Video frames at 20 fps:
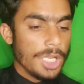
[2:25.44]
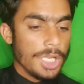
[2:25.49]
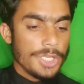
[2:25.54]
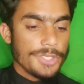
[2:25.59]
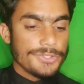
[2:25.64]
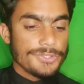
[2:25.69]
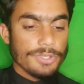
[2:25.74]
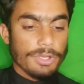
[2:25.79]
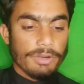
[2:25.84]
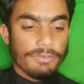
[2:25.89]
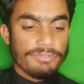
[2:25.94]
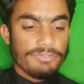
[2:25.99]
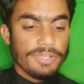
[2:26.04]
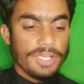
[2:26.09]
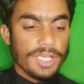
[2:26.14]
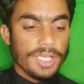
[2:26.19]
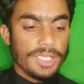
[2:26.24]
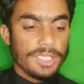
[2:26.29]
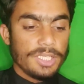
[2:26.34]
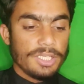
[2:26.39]

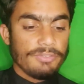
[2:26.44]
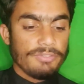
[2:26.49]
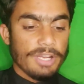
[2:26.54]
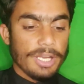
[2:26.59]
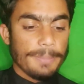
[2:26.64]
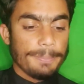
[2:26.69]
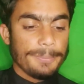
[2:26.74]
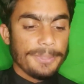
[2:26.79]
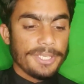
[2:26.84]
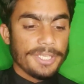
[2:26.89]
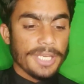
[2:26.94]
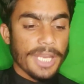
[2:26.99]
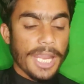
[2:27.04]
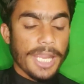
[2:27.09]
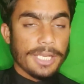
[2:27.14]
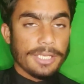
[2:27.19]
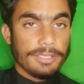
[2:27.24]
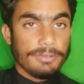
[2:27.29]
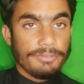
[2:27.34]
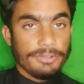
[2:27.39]
Software development
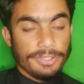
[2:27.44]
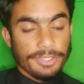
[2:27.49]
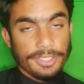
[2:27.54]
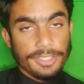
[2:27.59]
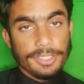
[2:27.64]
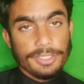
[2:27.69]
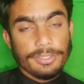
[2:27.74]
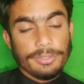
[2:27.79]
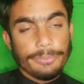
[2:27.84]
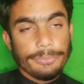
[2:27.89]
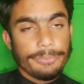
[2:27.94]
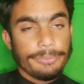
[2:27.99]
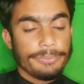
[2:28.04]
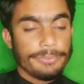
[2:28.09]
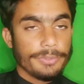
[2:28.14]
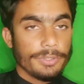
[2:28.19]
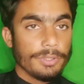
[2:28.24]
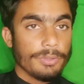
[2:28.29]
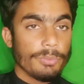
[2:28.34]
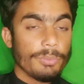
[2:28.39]
activity.
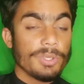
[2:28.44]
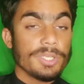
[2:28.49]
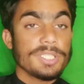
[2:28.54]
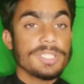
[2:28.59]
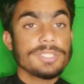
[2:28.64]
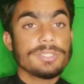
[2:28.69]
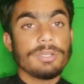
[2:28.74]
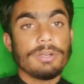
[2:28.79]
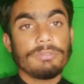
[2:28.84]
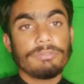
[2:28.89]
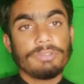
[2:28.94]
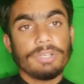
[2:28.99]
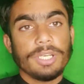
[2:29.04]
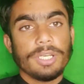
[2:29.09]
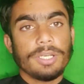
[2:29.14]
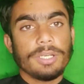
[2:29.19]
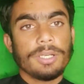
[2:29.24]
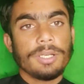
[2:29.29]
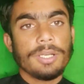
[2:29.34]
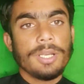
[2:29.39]
What is
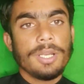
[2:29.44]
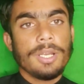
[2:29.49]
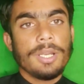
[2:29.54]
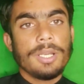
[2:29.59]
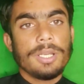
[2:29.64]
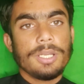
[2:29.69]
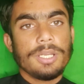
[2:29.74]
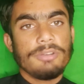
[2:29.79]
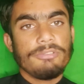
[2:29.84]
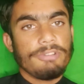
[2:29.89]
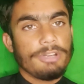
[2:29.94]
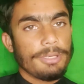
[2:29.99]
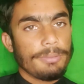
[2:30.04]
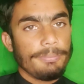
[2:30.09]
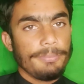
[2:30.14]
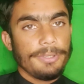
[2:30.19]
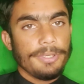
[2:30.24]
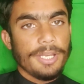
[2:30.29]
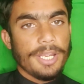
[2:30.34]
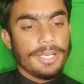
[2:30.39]
software
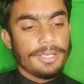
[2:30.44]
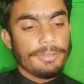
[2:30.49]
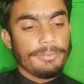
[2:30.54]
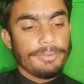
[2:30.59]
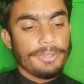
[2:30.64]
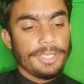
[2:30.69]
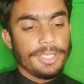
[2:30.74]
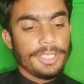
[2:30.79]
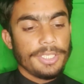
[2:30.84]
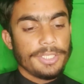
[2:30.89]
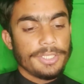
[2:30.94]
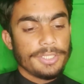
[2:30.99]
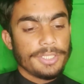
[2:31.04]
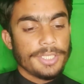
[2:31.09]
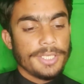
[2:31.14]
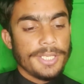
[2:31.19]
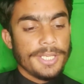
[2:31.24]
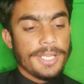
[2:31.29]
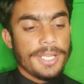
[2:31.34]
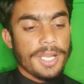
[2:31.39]
development activity? Is
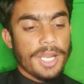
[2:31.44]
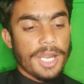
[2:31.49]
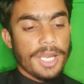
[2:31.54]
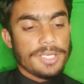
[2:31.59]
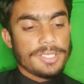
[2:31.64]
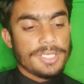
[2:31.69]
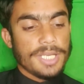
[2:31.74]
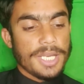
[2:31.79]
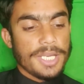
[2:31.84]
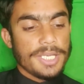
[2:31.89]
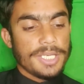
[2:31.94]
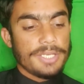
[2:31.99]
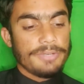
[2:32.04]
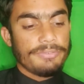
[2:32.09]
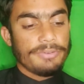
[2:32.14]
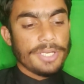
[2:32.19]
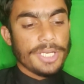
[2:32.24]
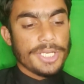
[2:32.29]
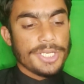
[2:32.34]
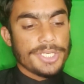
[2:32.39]

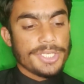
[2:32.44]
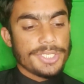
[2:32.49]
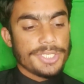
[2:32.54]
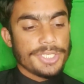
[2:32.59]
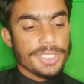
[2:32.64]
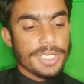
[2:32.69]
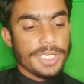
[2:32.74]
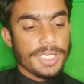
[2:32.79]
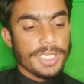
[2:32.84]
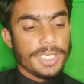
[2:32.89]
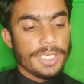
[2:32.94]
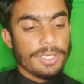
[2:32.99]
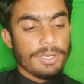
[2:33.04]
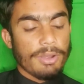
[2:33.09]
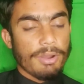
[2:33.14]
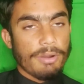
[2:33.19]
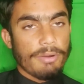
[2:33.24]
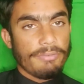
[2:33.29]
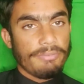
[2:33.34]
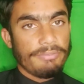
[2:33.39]
identification
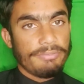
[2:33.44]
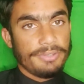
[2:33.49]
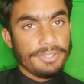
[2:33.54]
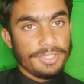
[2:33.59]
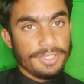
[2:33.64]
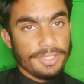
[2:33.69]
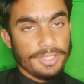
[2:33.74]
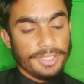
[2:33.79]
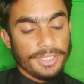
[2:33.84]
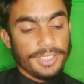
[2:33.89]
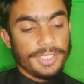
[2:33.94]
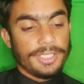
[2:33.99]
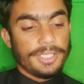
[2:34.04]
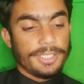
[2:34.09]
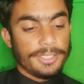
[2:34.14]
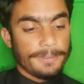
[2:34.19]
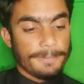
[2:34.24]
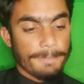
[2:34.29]
of need.